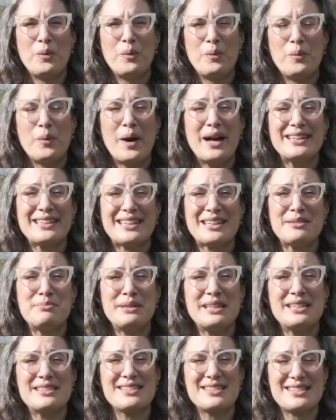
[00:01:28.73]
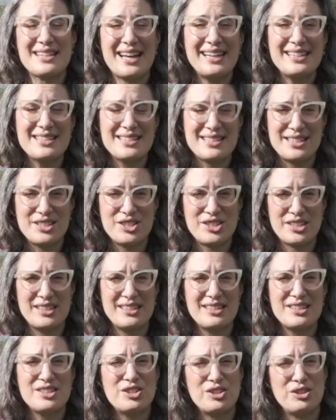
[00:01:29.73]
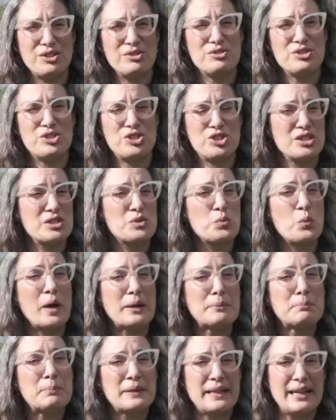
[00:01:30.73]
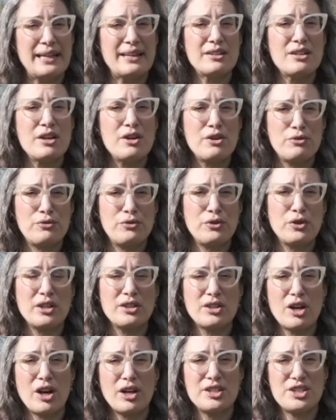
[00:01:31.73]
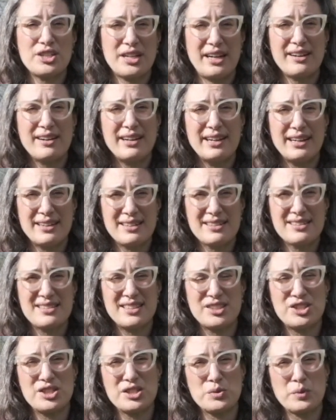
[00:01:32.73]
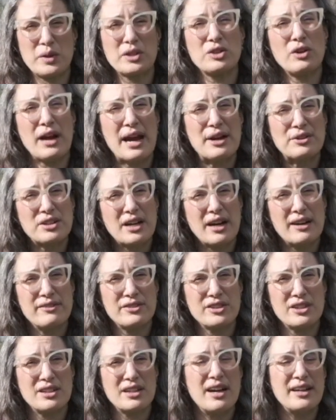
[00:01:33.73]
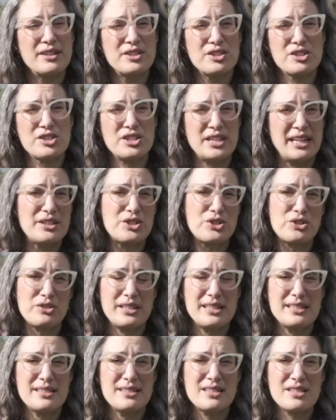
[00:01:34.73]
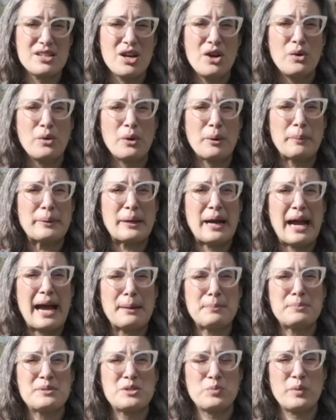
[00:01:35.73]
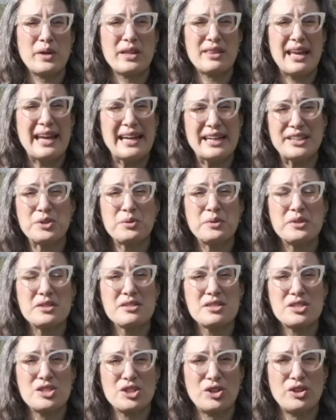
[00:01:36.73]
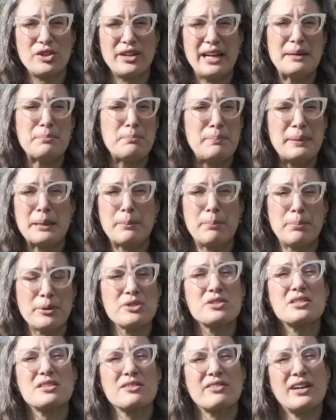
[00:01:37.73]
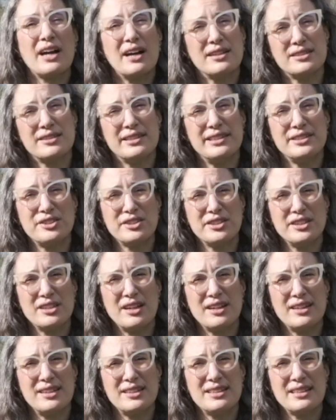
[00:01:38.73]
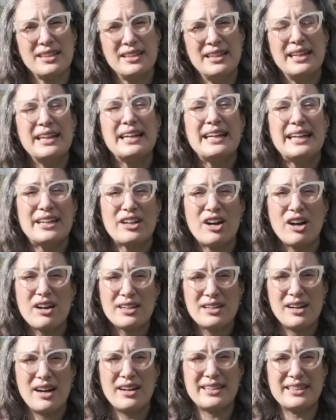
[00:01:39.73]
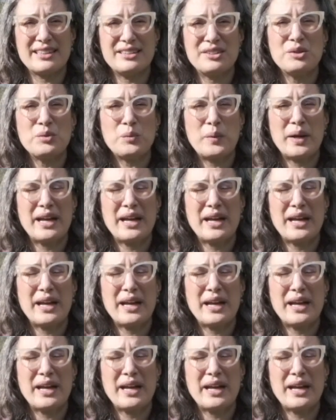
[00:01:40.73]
While it can be a design decision to use just one plant for a large area, such as with ground cover under shade trees, or perhaps with annuals to create big bursts of color in your yard, in our garden we